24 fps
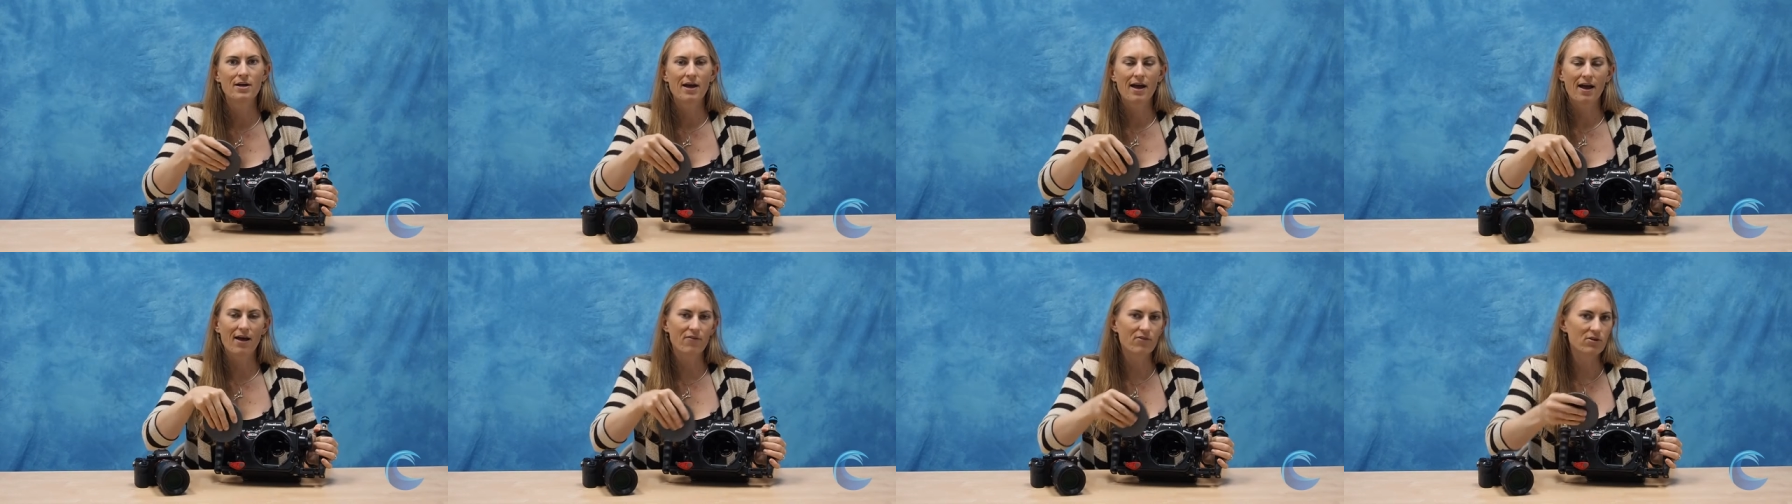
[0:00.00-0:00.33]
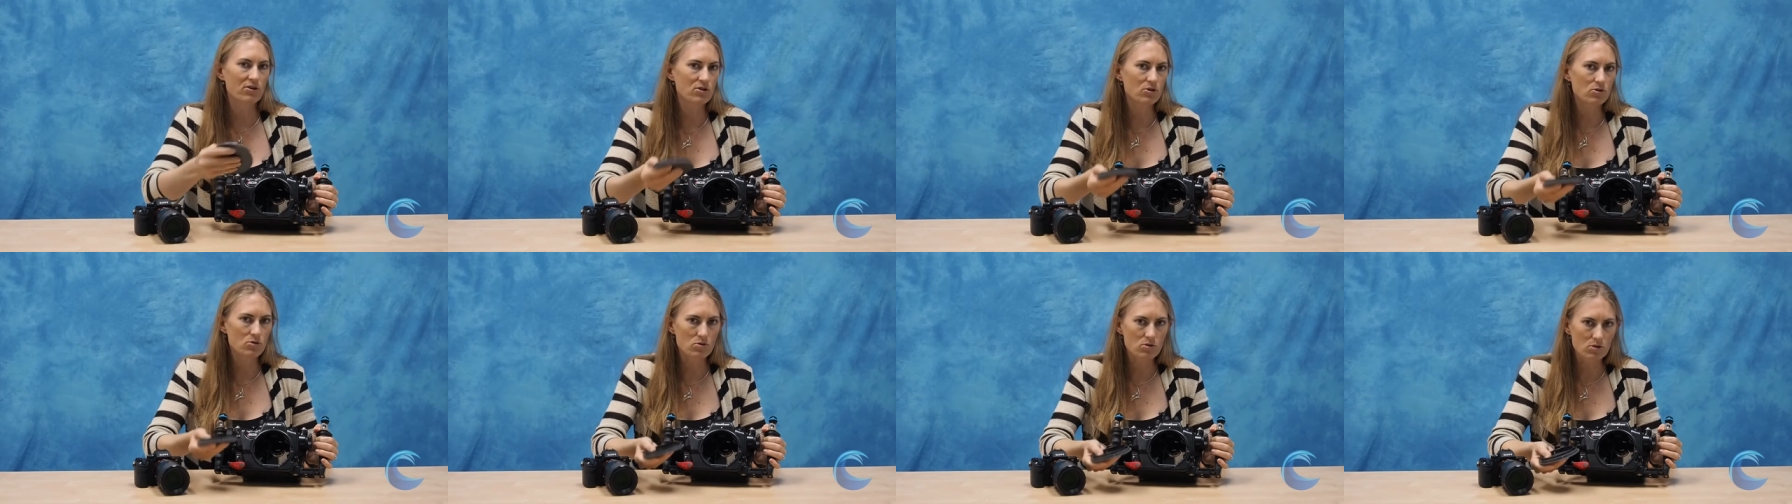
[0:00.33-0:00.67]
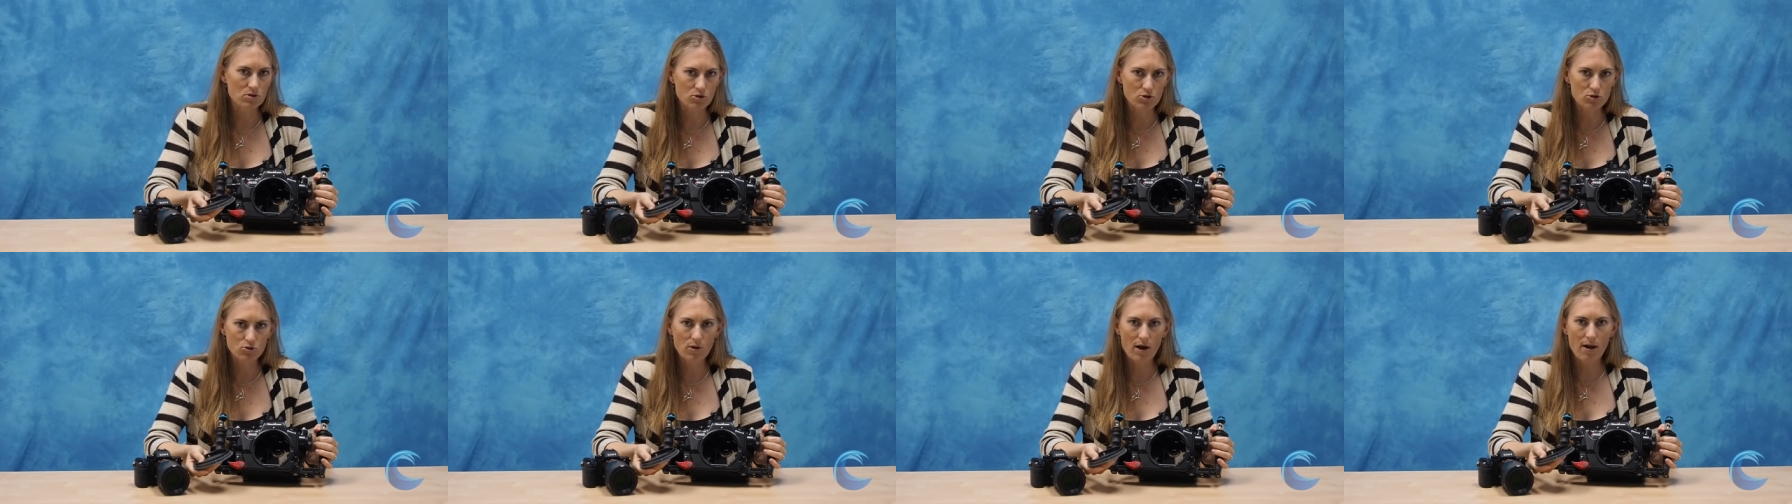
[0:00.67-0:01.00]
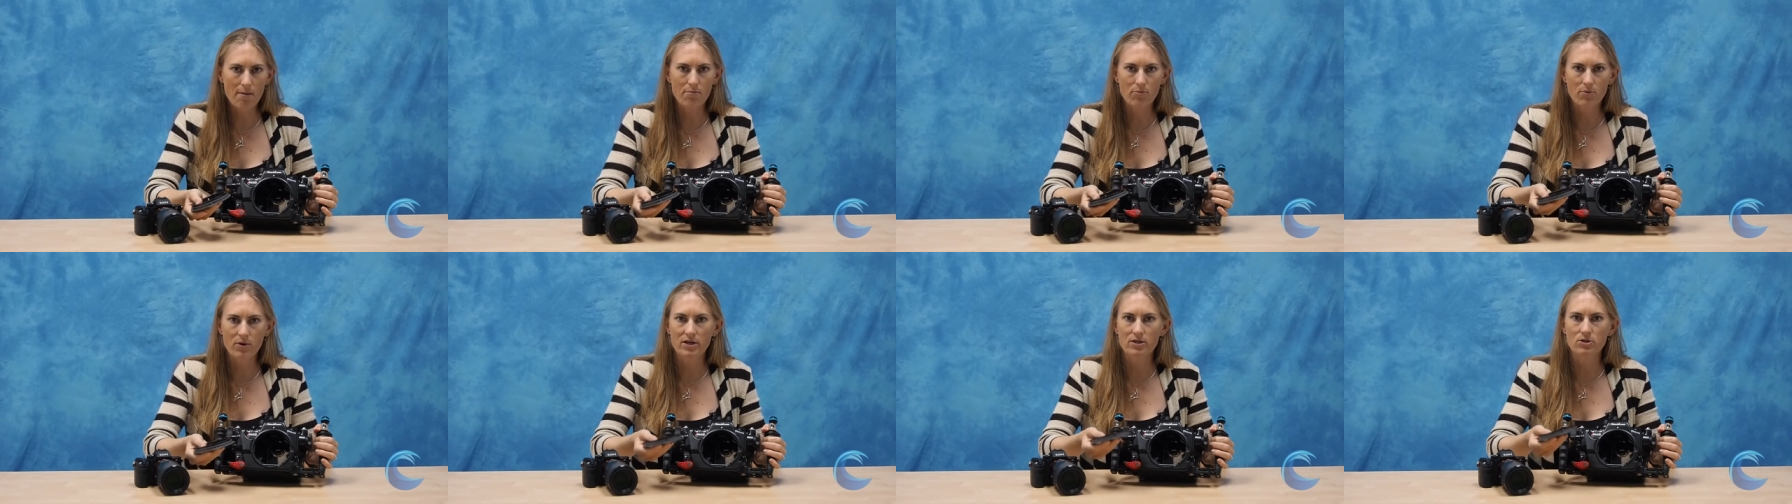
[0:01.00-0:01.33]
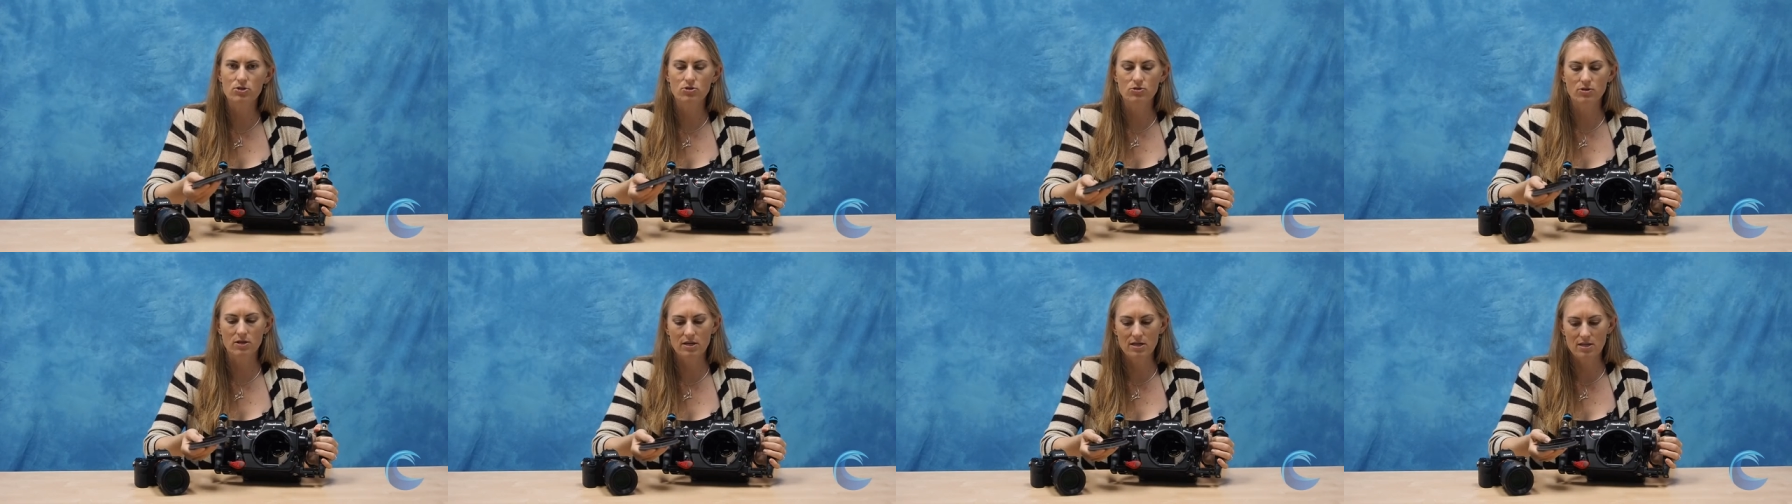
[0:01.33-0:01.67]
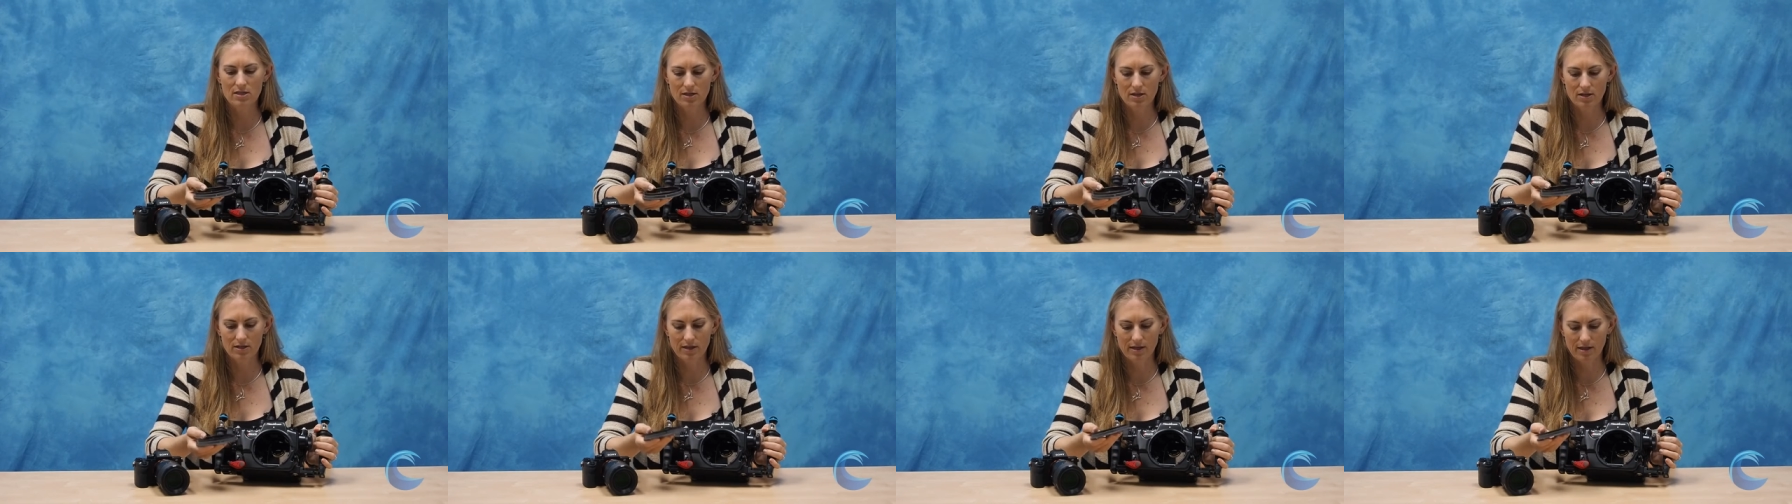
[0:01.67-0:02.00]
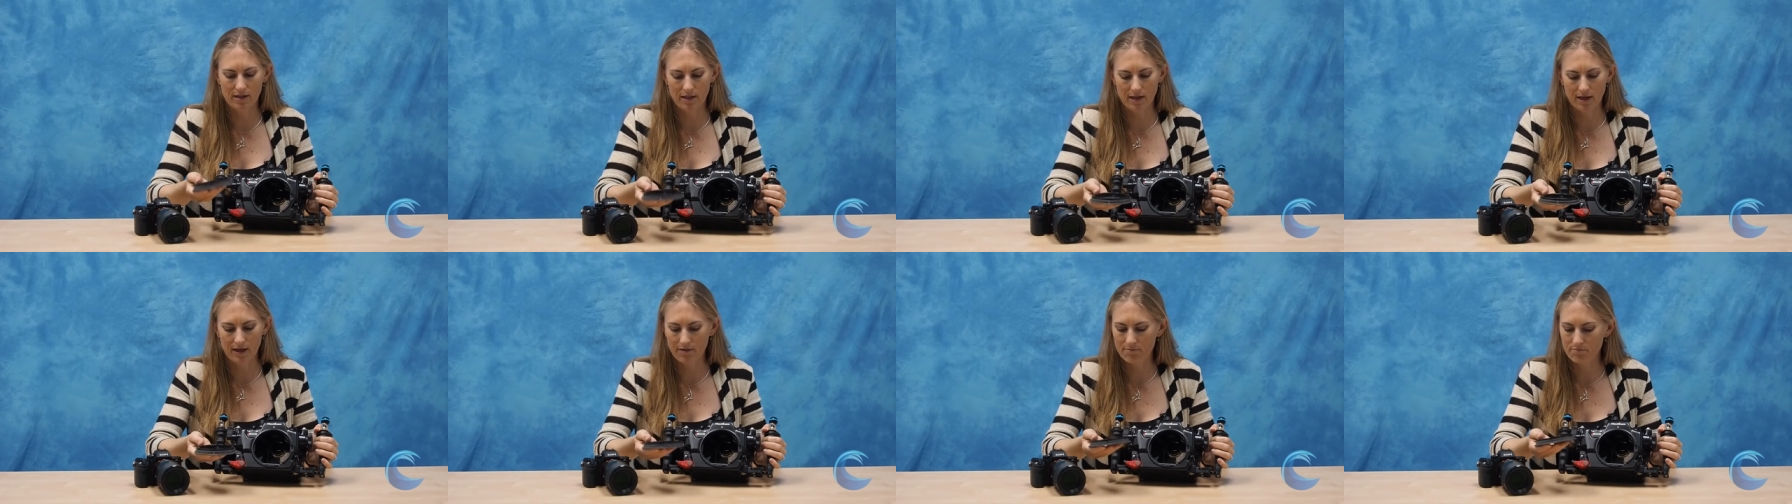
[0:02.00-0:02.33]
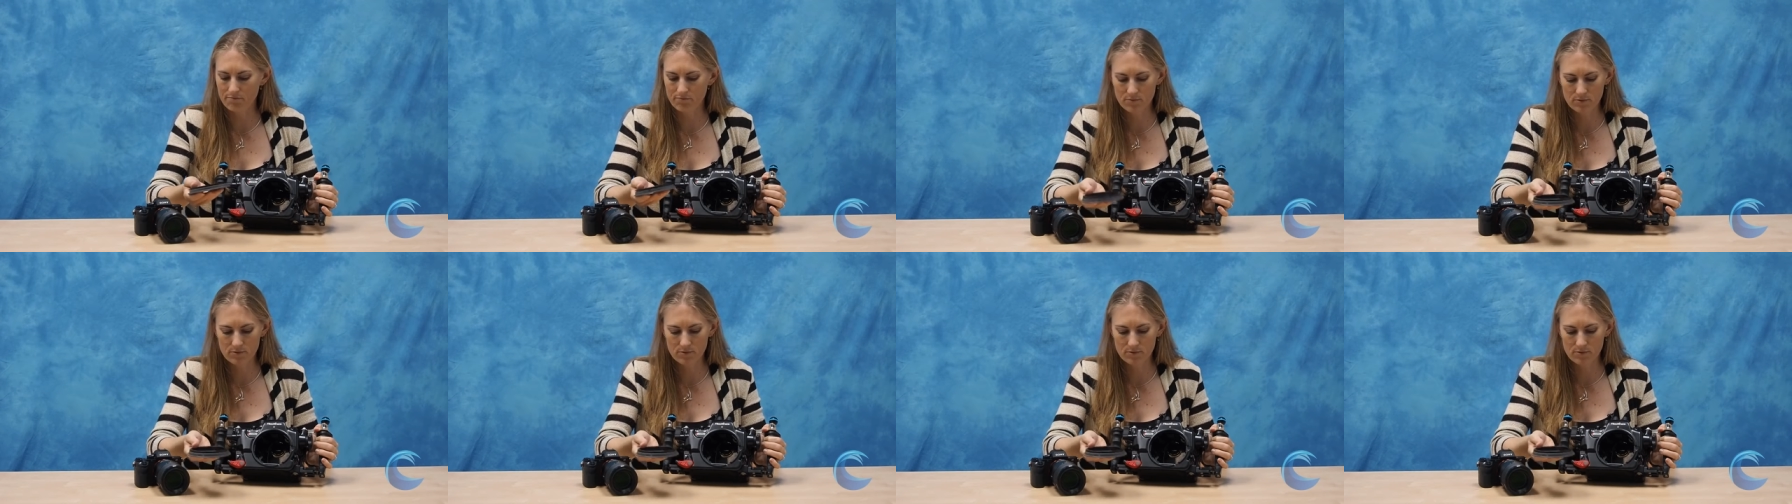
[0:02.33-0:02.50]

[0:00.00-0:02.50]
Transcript: having to use a strap wrench or anything like that.